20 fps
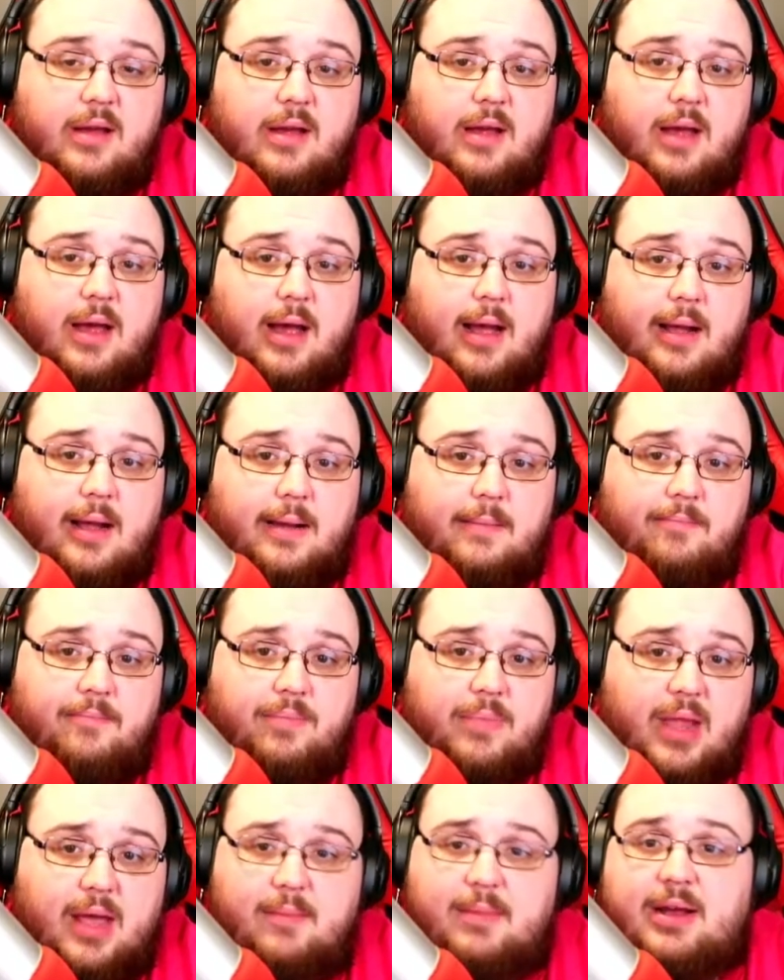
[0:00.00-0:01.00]
I'm
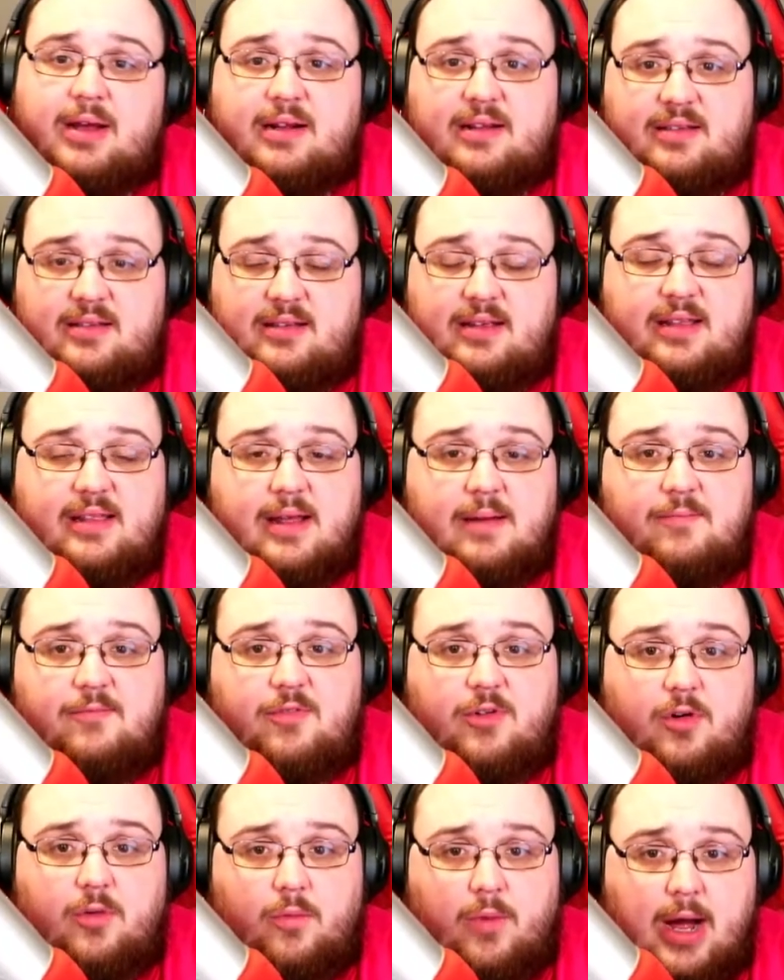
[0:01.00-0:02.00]
not gonna see them for
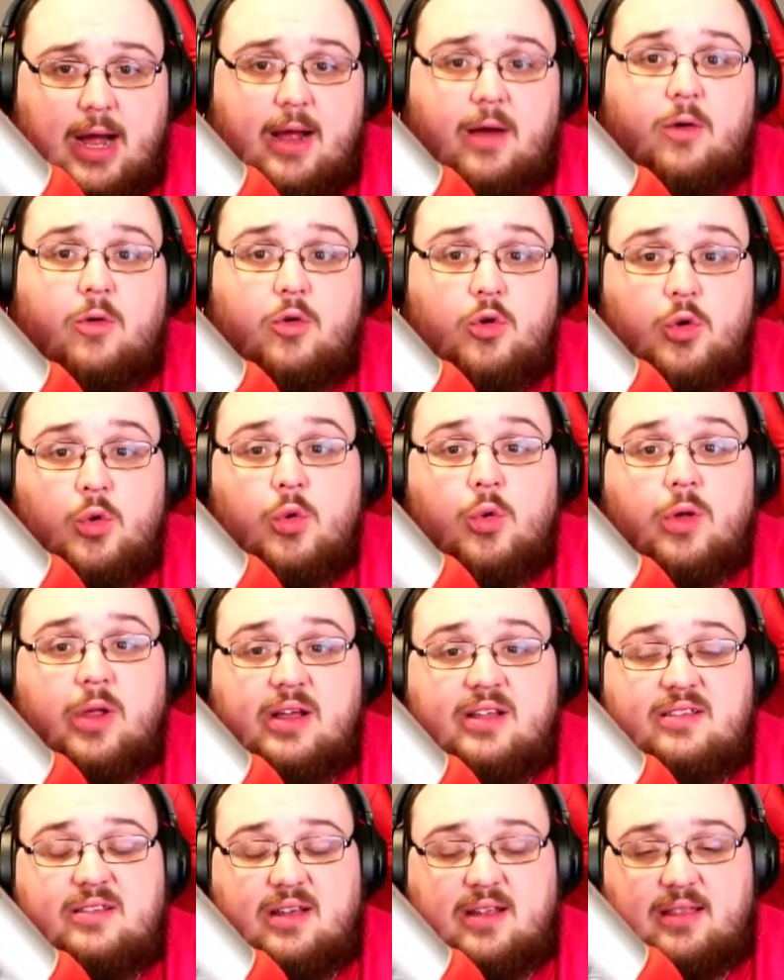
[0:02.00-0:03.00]
a while. Cool, I
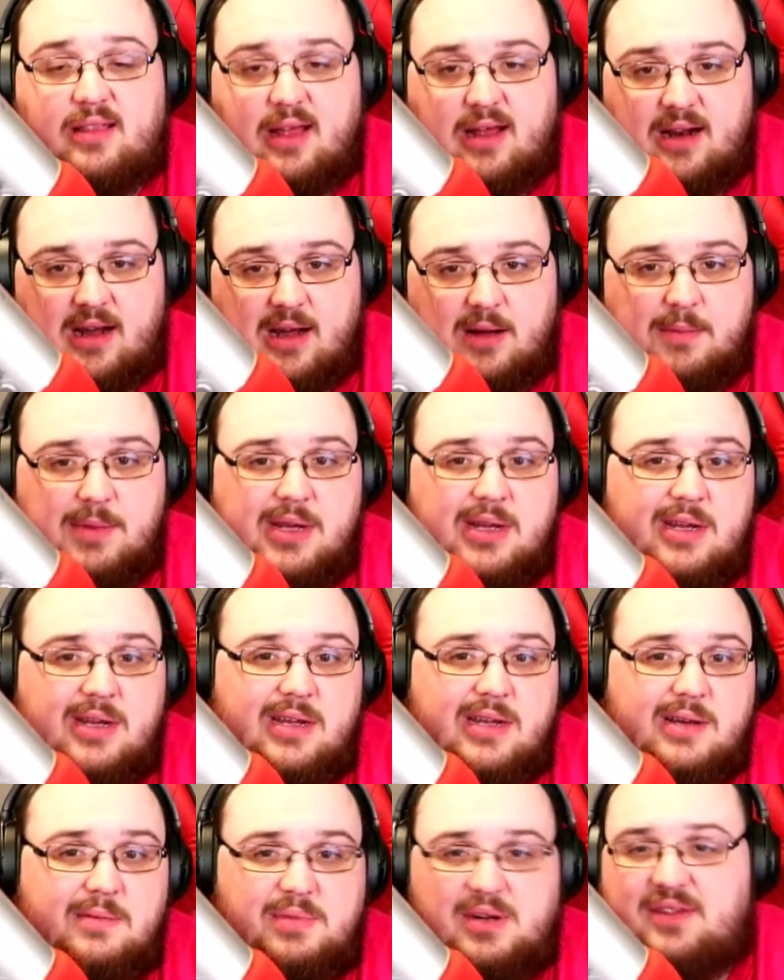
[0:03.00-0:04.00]
set that up.
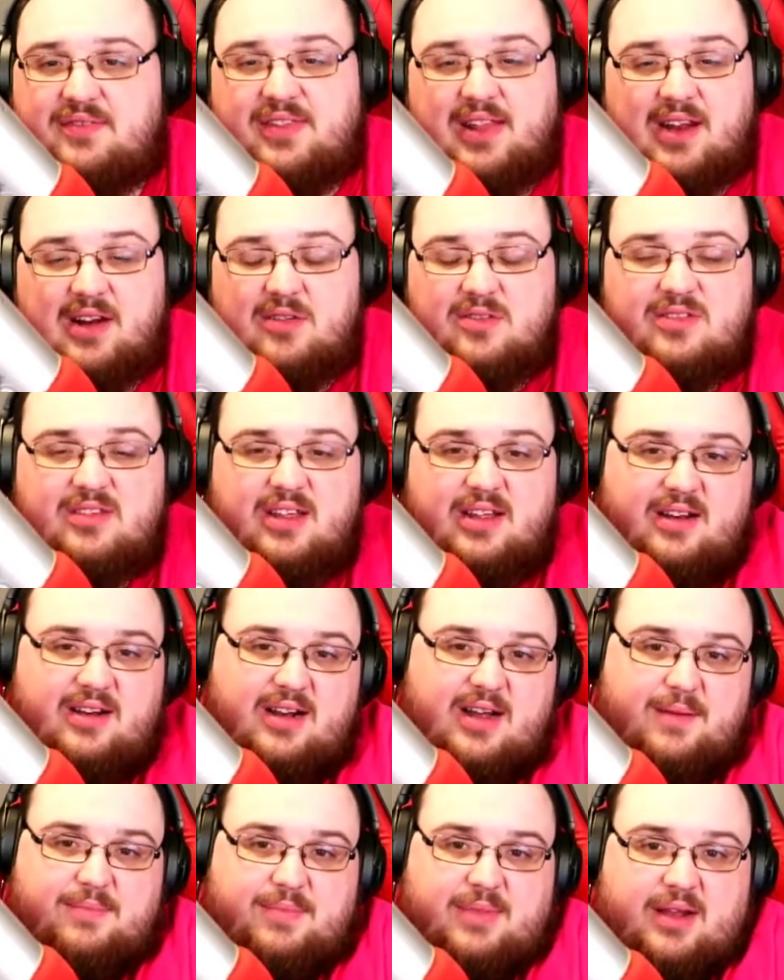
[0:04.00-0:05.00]
But if they don't set it
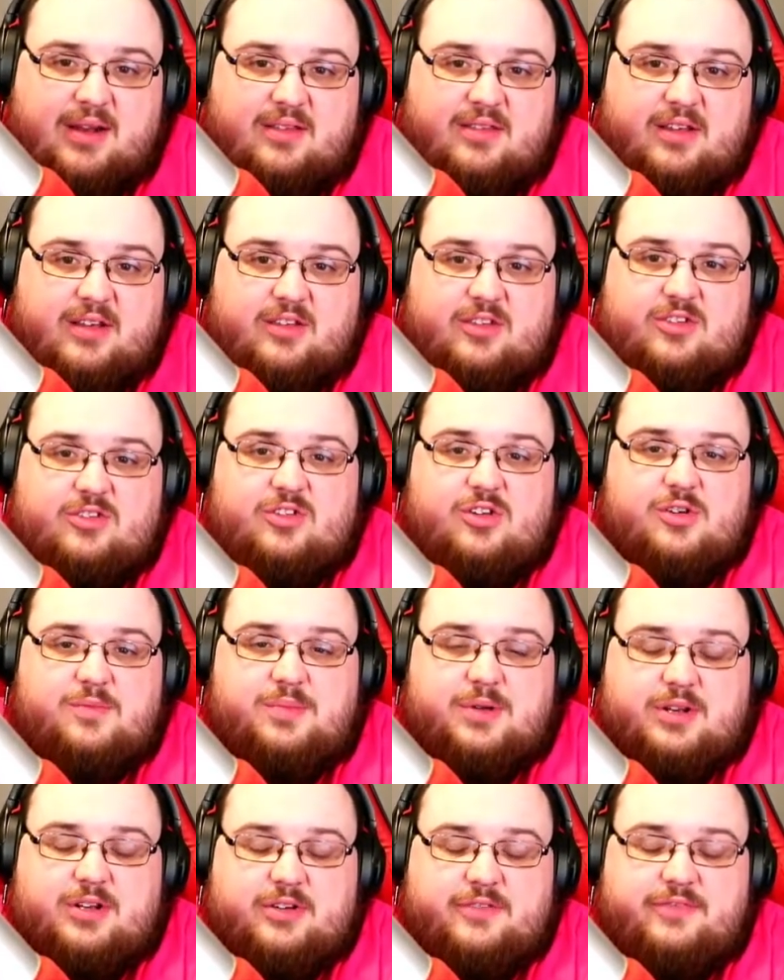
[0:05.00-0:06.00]
up, then it's like,
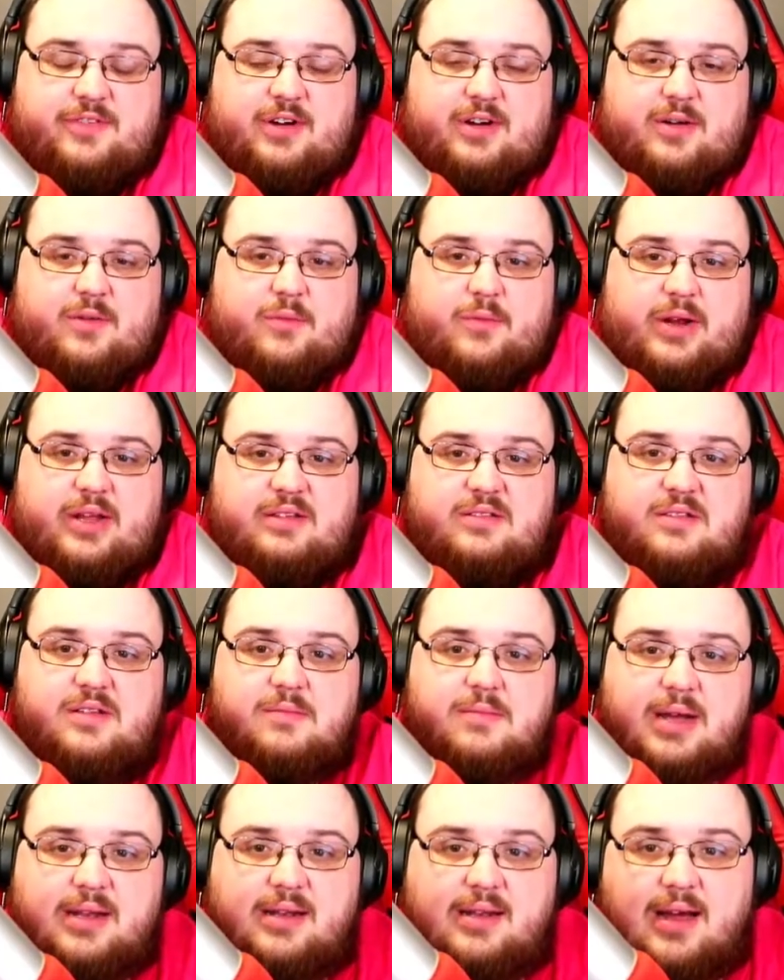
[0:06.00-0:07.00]
stupid. You're fucking wasting
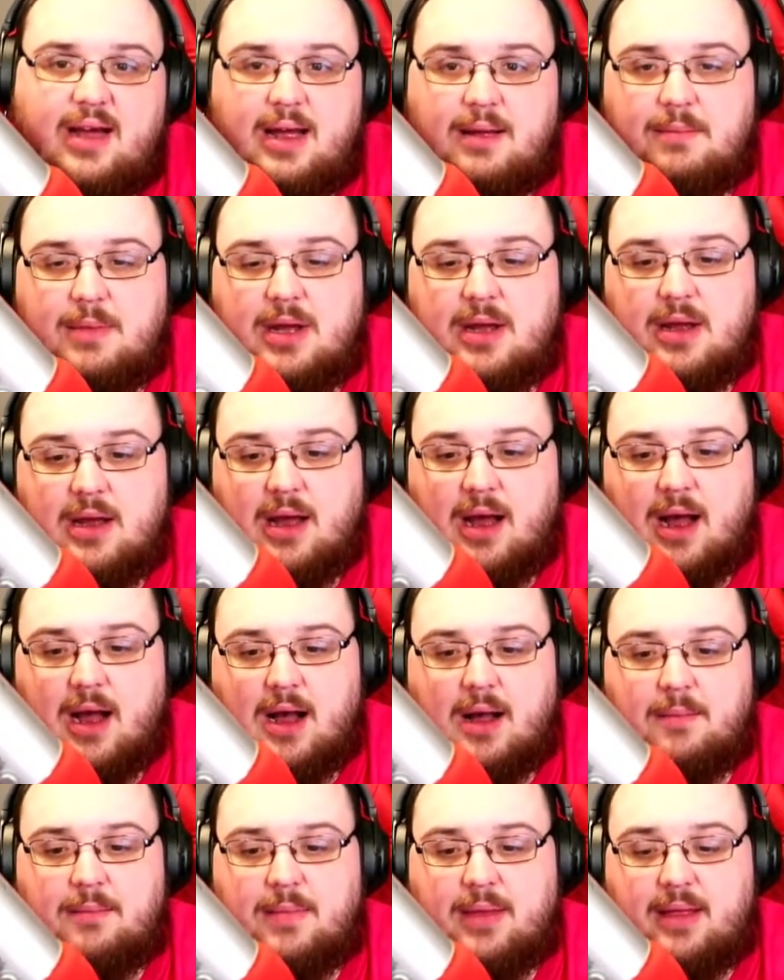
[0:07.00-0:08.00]
my time.
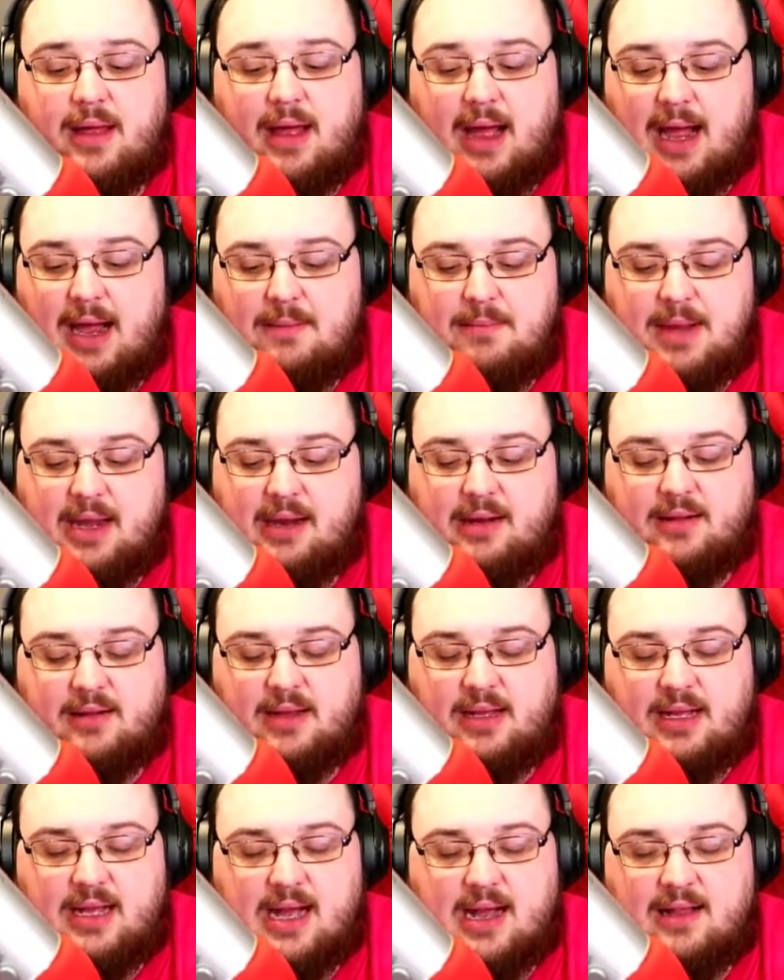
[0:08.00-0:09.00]
I mainly
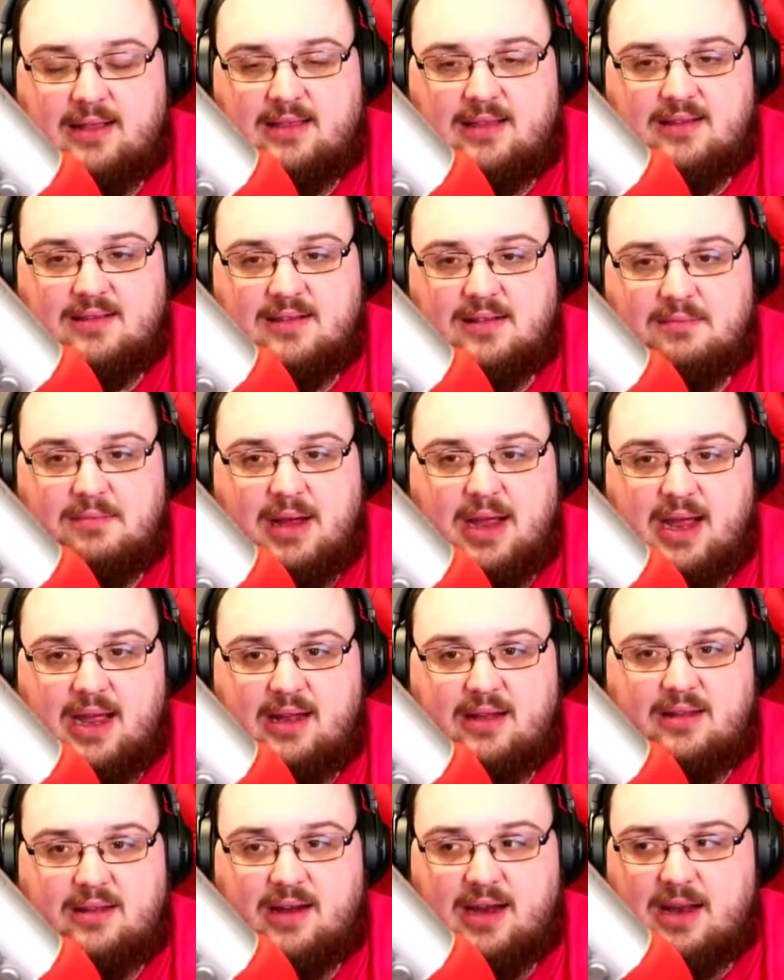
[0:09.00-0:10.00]
got this in my head
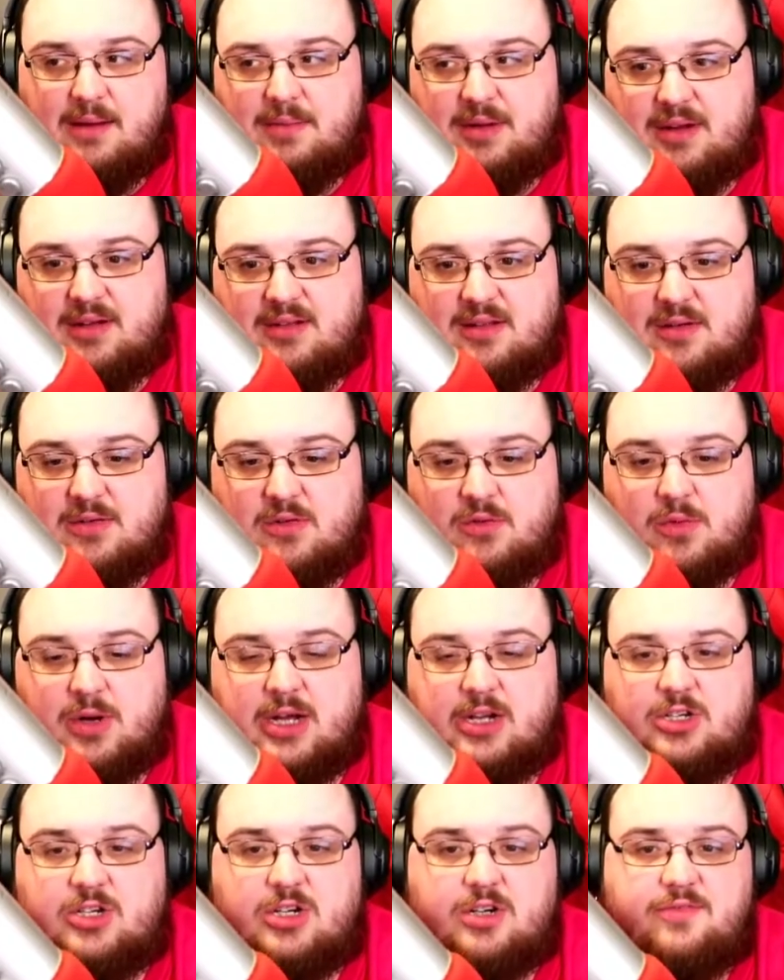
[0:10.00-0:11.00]
today because I was
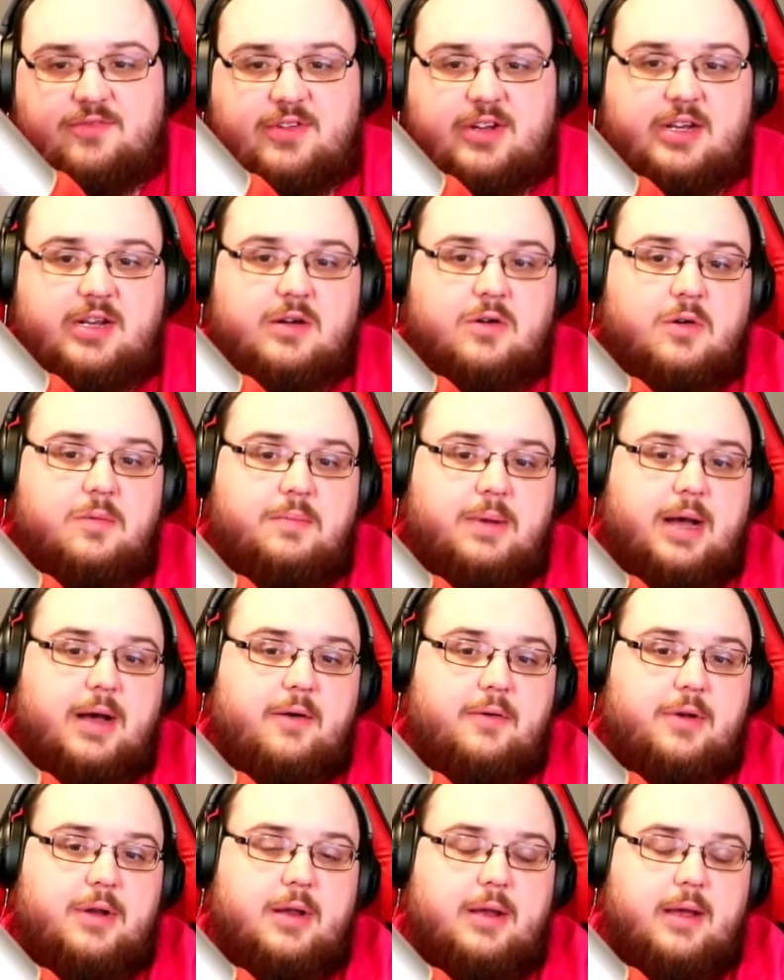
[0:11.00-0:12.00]
watching a video
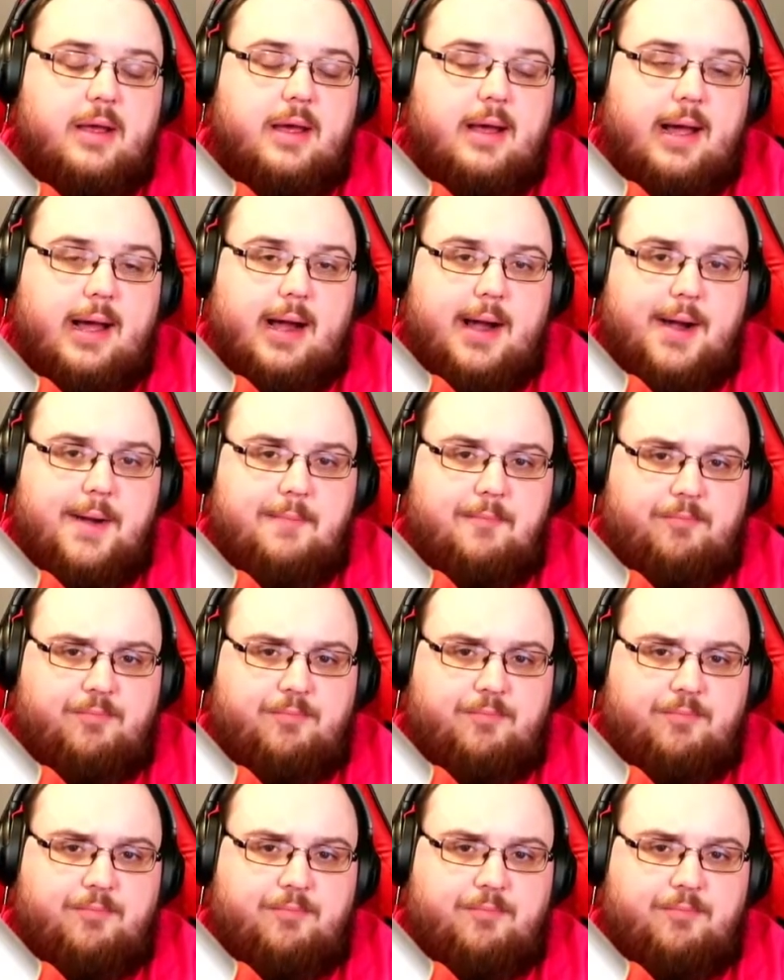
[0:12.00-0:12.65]
about one